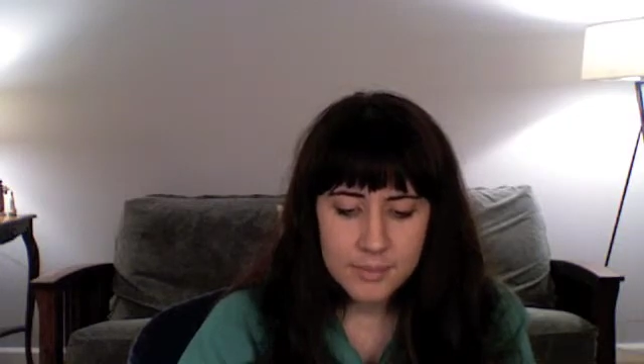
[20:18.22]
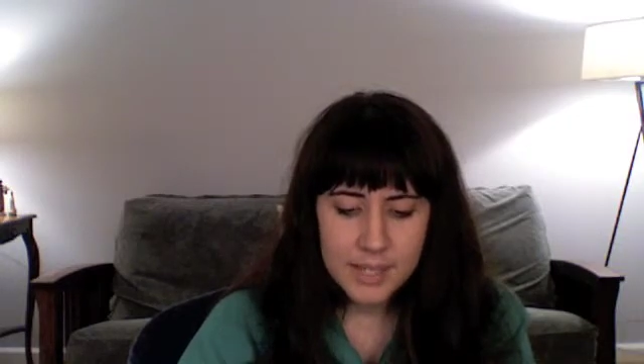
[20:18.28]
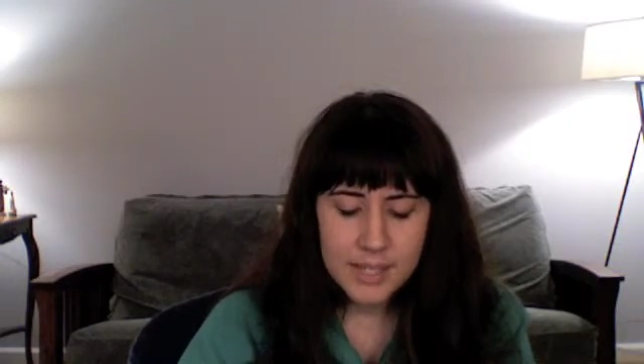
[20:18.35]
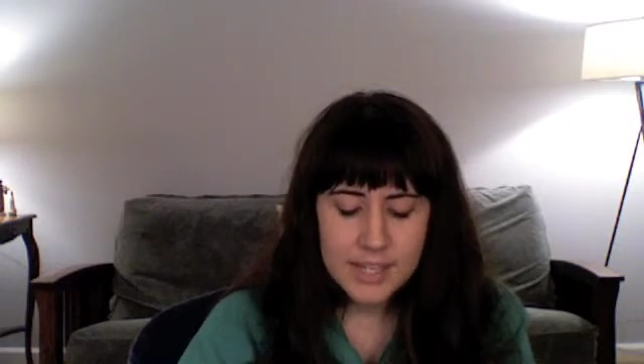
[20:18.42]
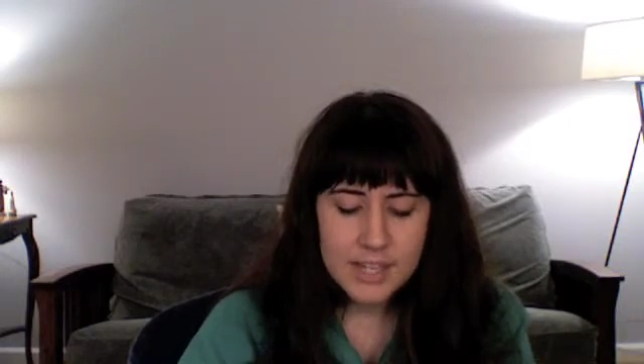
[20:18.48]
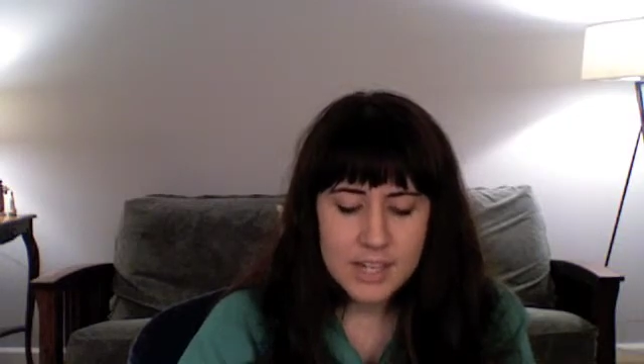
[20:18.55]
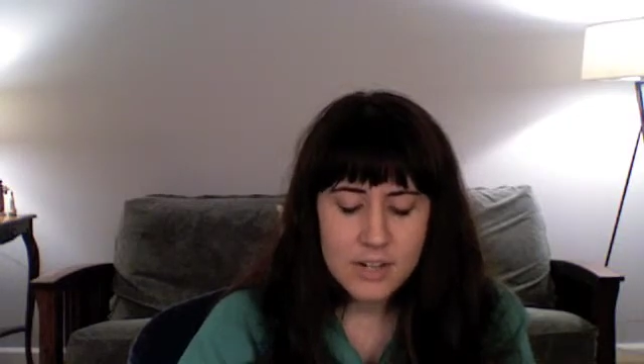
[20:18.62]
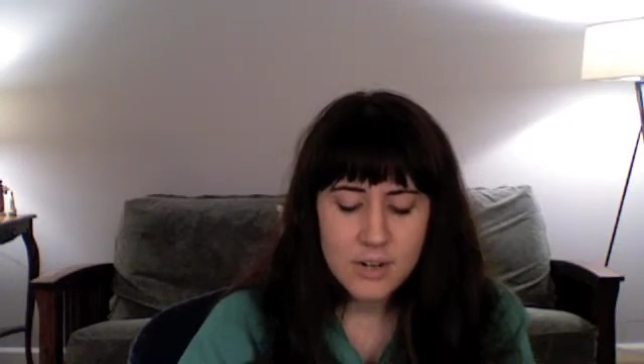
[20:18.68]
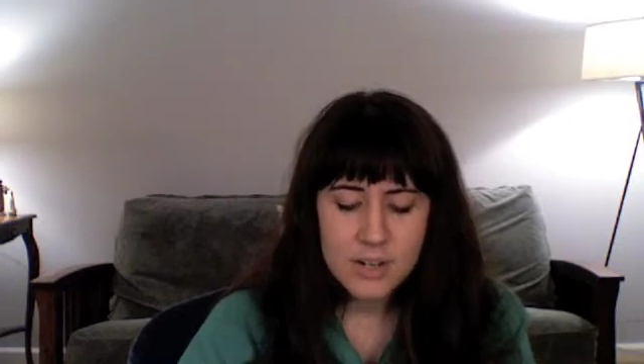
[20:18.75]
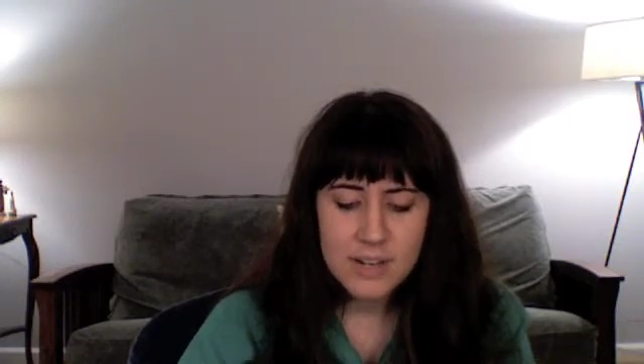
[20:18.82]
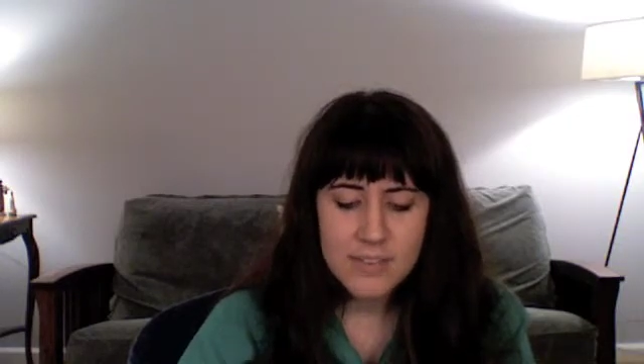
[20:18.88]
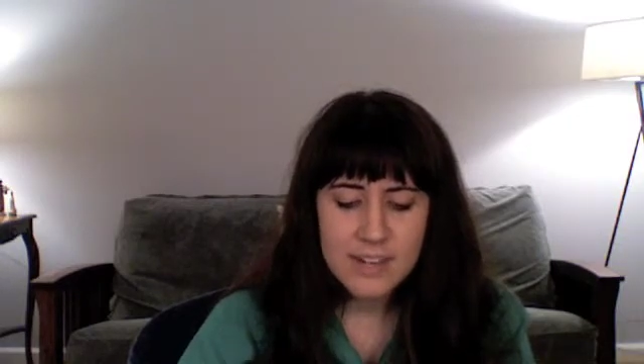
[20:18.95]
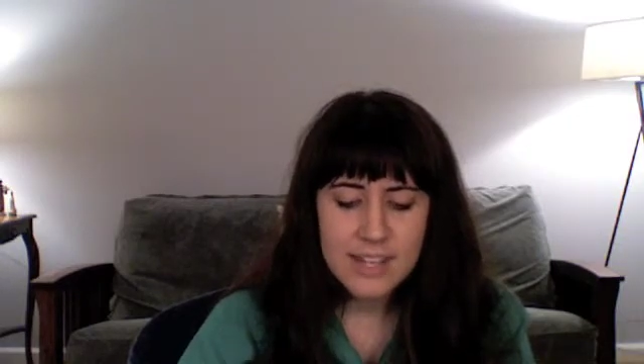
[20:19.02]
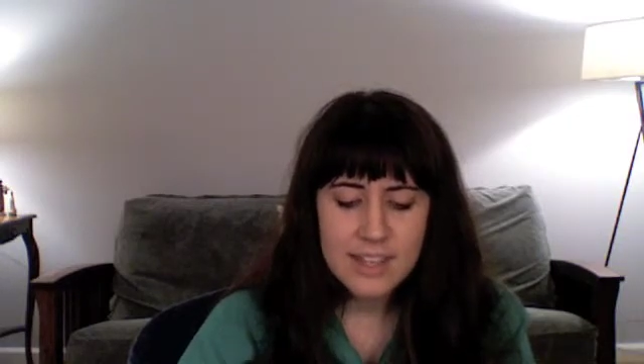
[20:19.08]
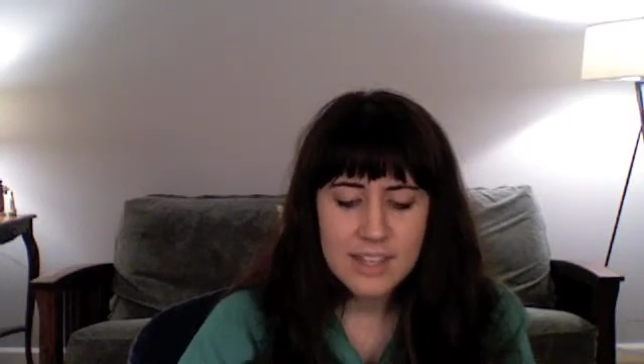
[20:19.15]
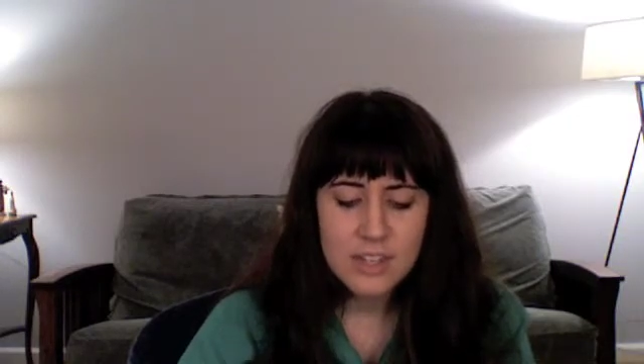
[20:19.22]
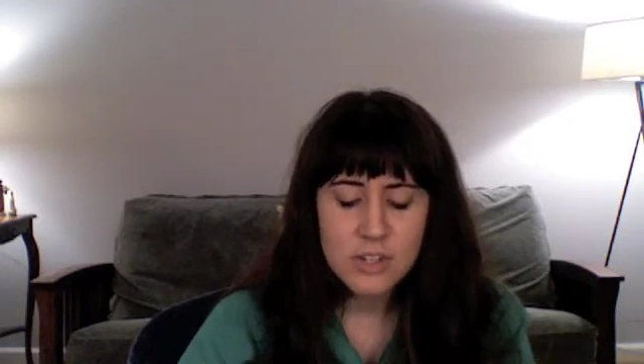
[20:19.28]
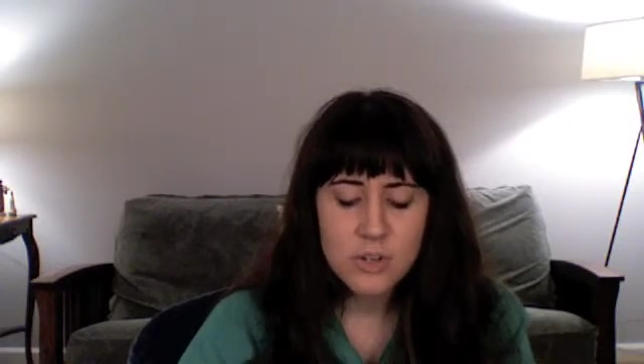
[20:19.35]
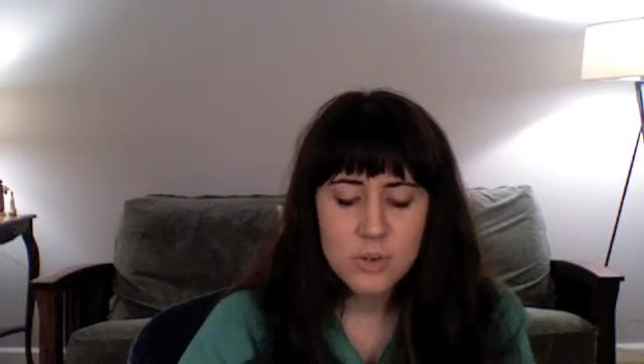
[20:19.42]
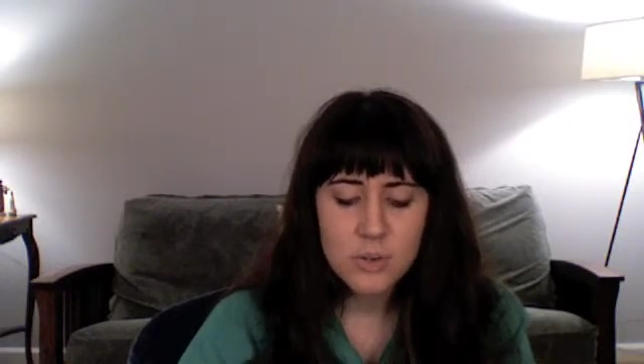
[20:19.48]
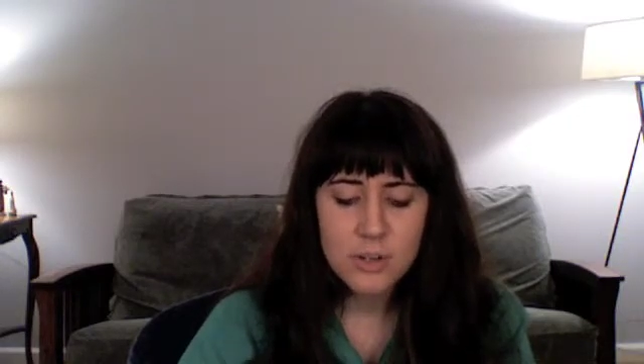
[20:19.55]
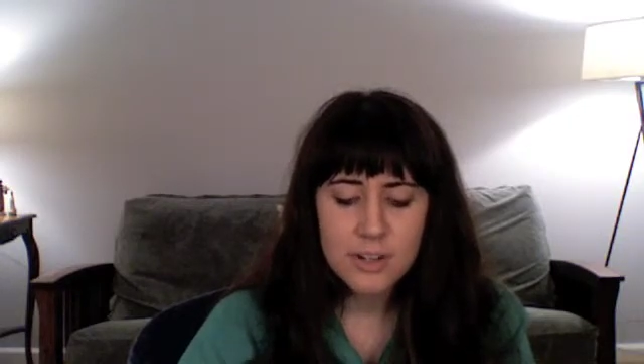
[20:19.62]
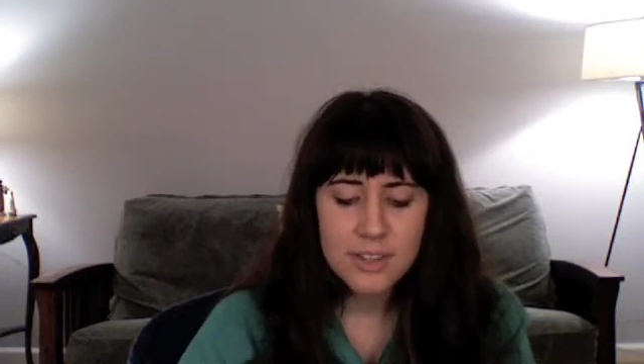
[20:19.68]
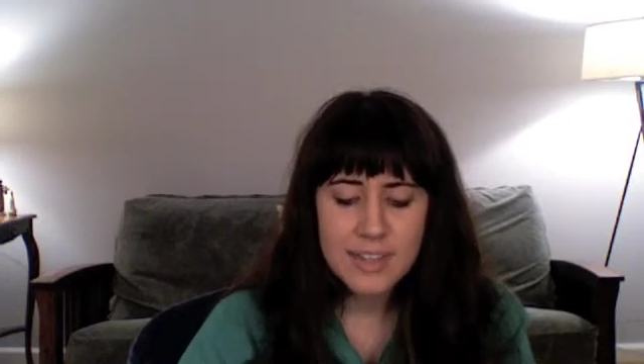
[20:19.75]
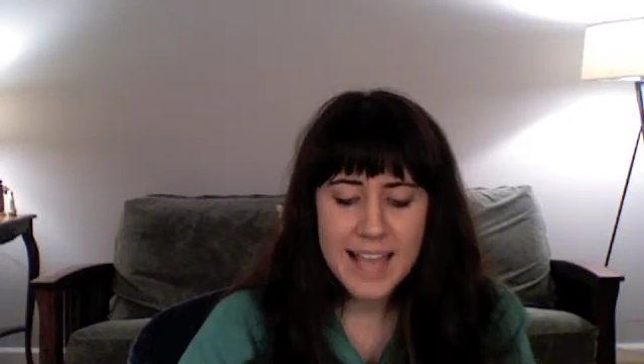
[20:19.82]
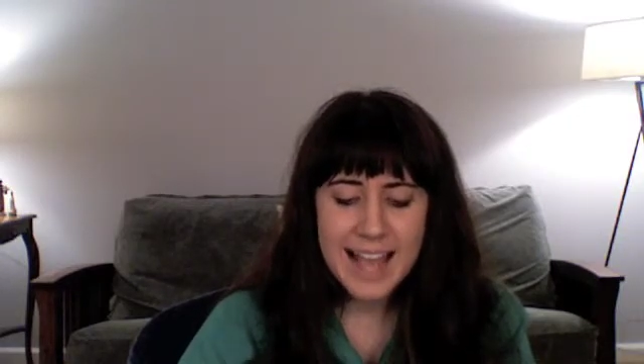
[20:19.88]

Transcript: Even in the North,